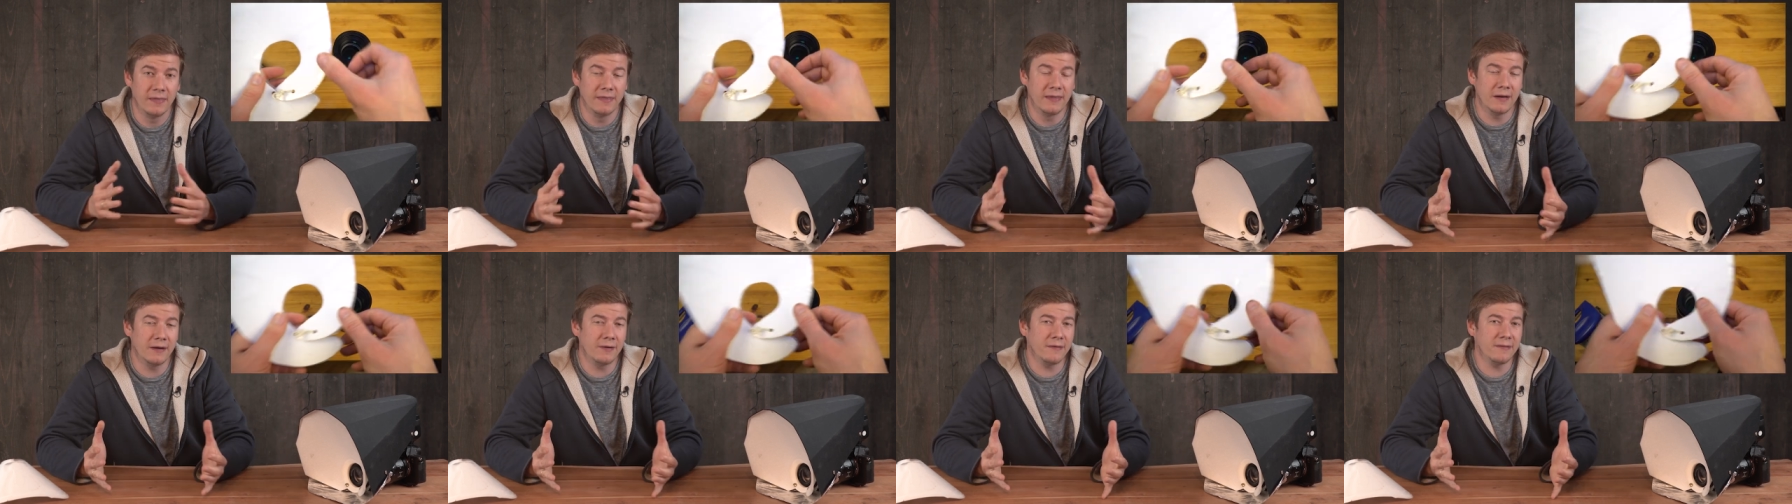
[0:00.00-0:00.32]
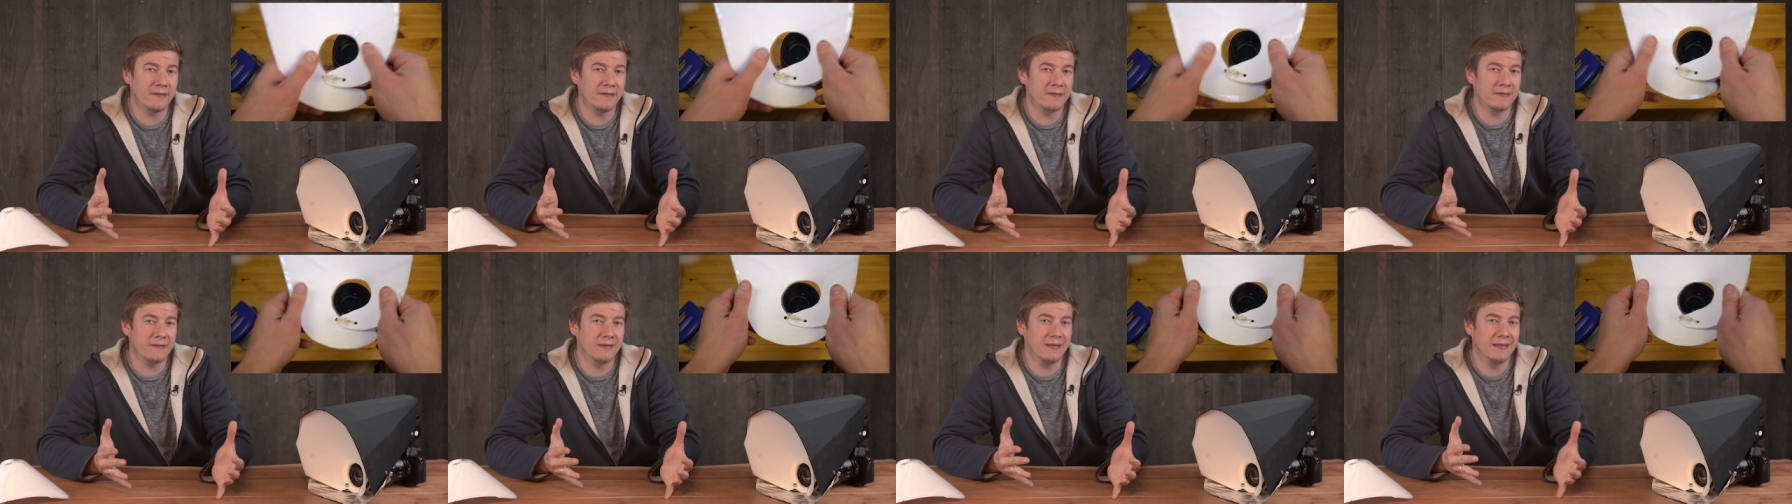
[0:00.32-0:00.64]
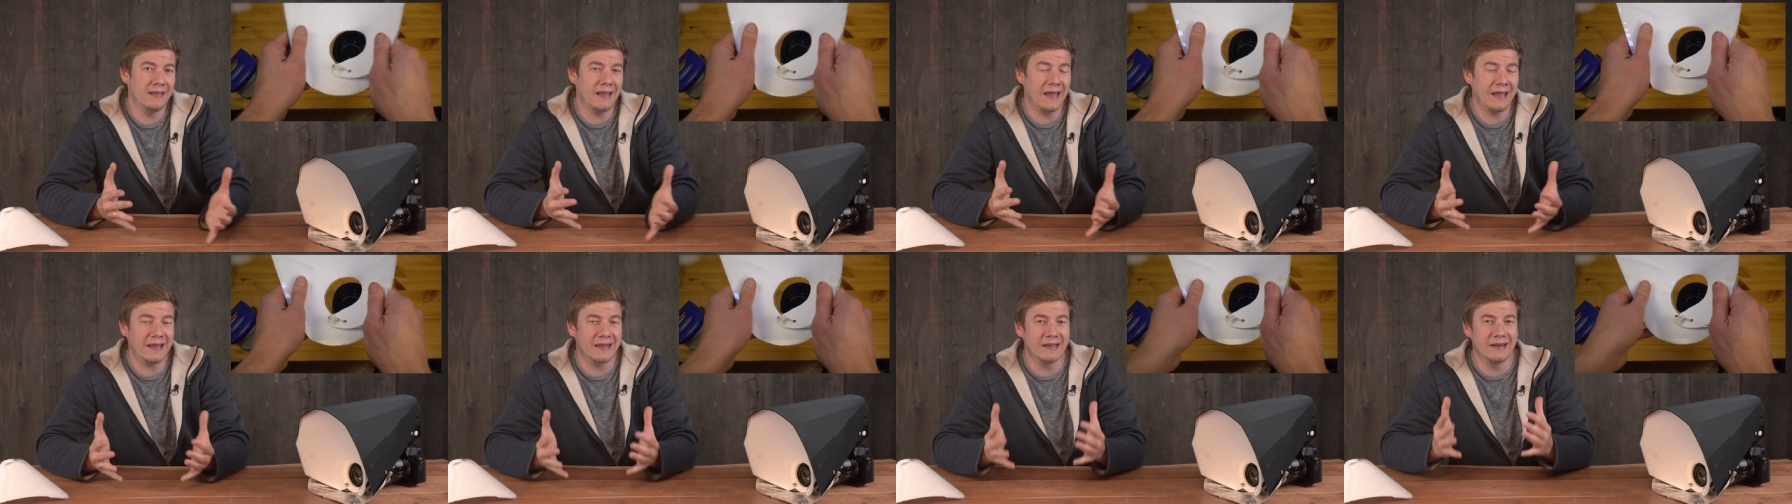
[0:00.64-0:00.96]
there's
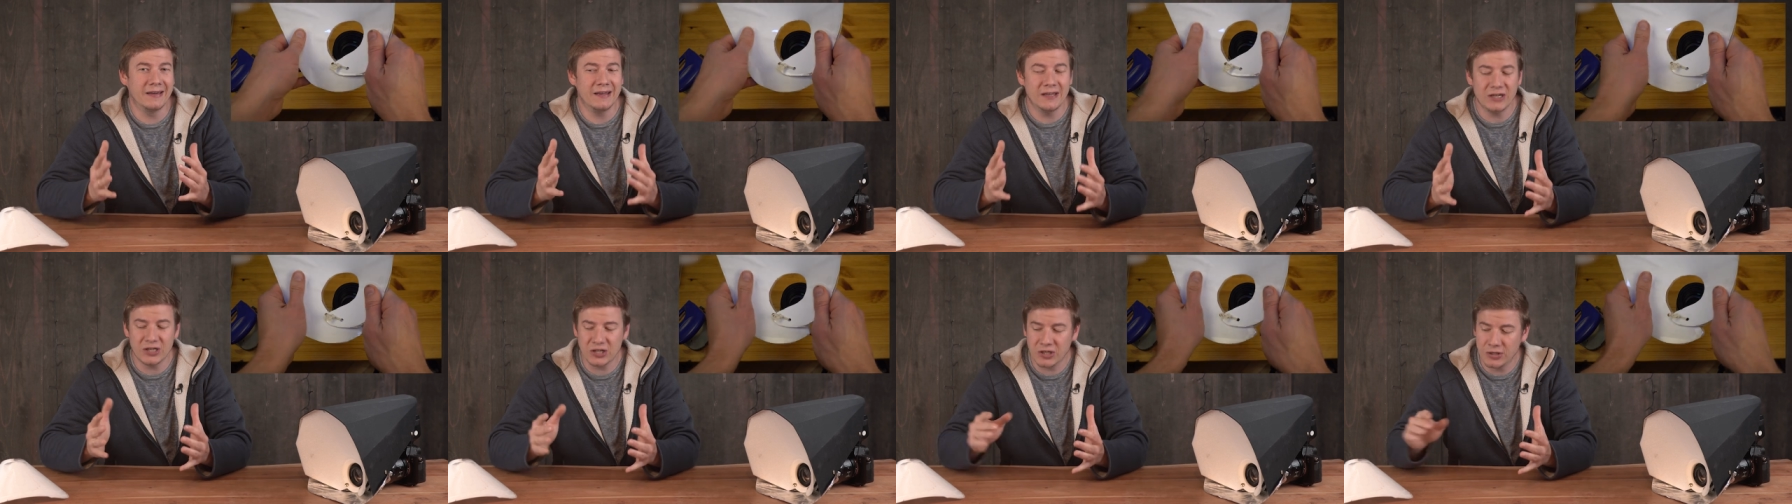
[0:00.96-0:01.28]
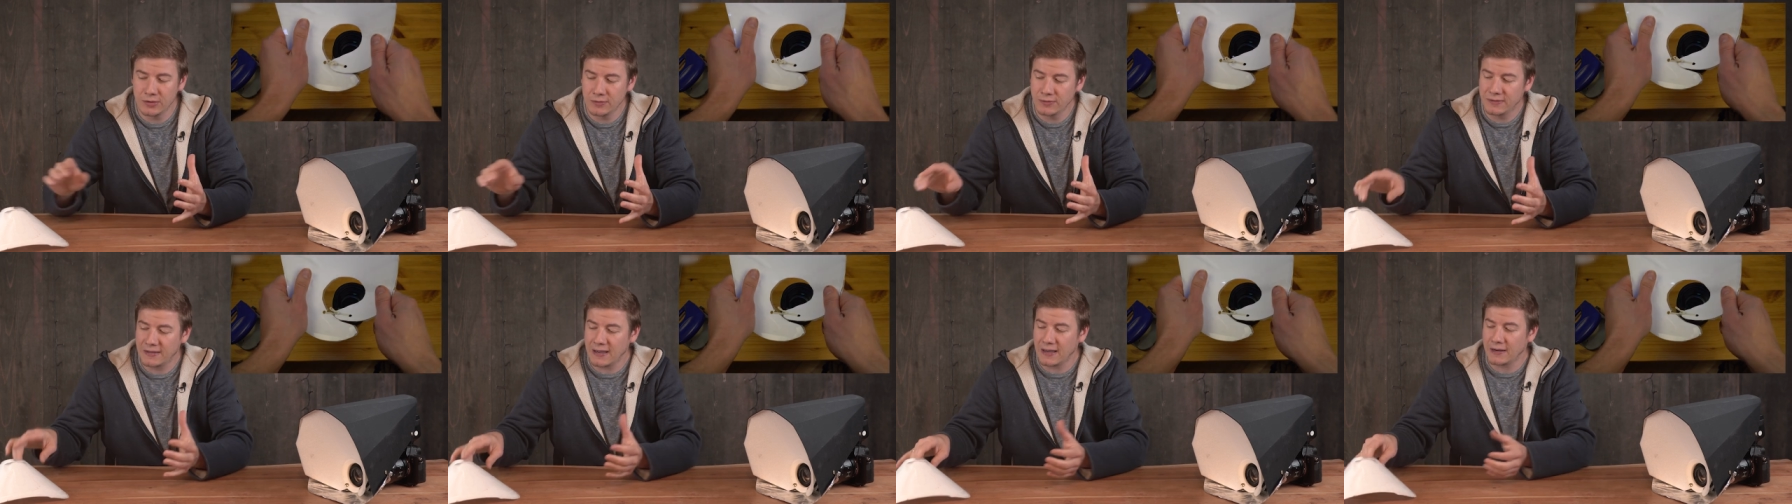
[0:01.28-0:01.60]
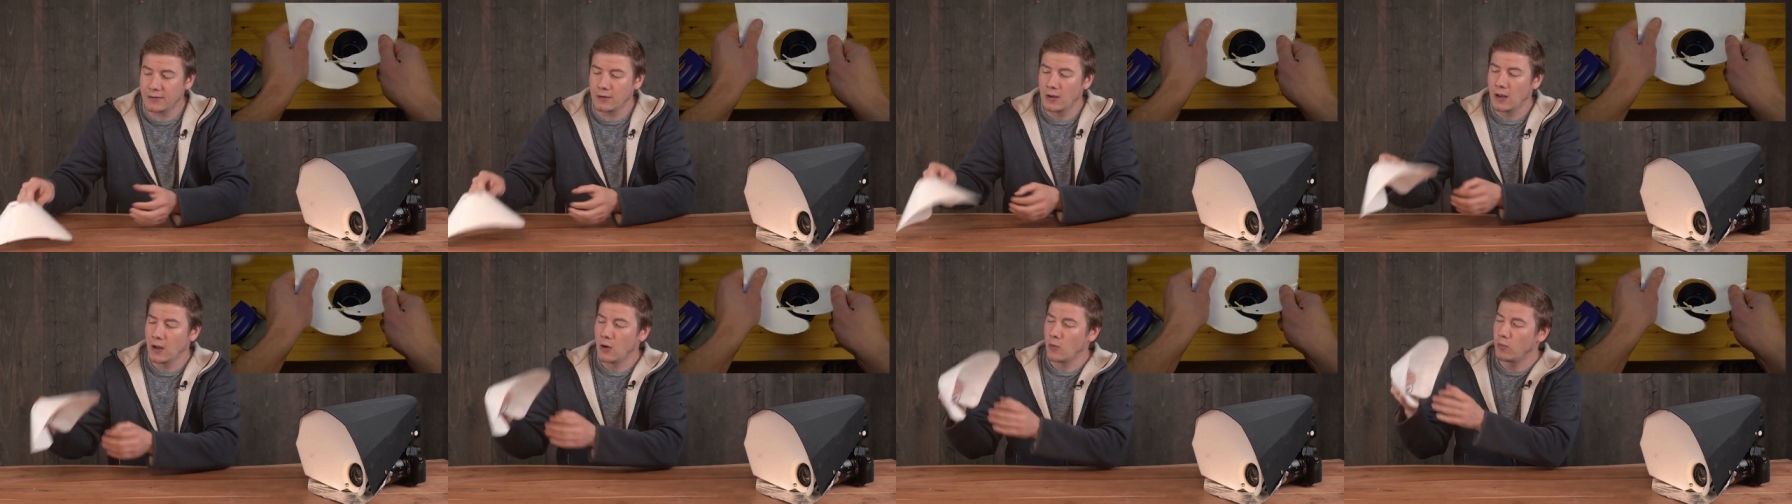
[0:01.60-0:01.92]
like an issue
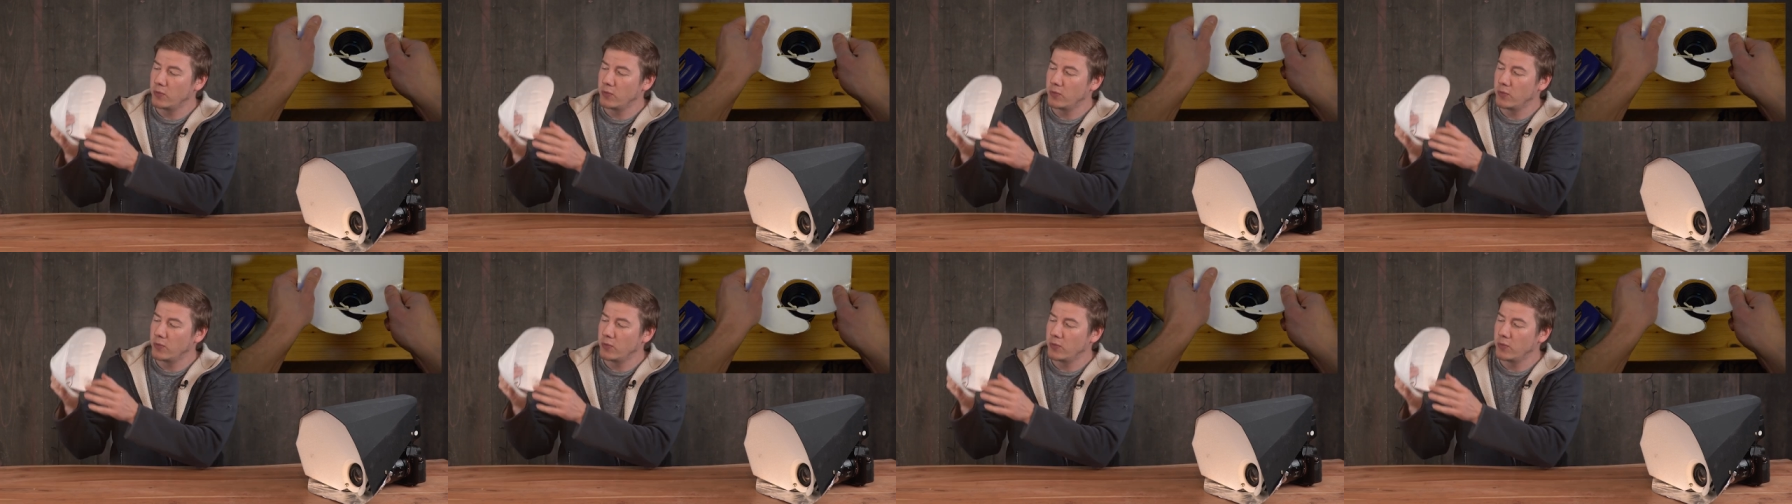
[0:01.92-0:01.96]
that